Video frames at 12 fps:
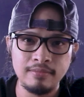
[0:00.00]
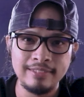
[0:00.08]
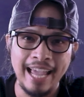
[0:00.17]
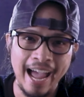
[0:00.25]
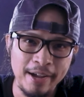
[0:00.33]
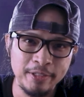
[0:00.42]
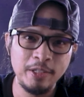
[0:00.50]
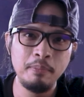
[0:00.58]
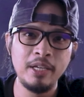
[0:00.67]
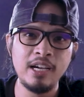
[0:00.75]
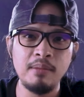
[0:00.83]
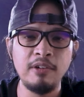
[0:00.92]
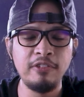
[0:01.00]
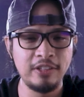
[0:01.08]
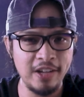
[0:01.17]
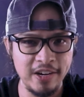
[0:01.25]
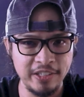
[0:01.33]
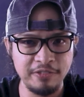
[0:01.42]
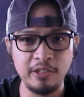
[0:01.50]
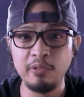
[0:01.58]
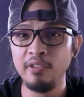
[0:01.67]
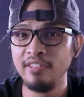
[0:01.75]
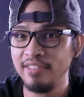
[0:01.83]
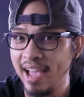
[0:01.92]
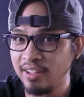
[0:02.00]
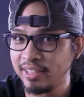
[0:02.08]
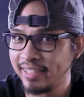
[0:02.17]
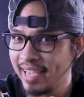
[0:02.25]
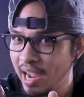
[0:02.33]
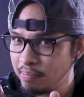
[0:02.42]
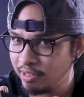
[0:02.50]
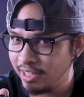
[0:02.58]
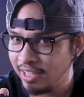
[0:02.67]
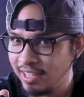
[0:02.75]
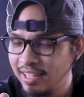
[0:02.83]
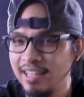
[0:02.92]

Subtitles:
How to become a photographer without the camera.